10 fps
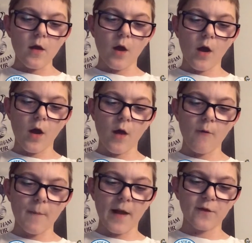
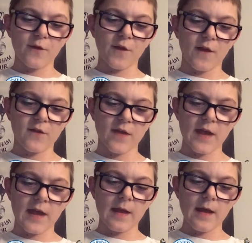Man
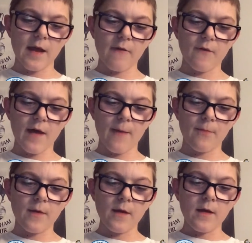City, and then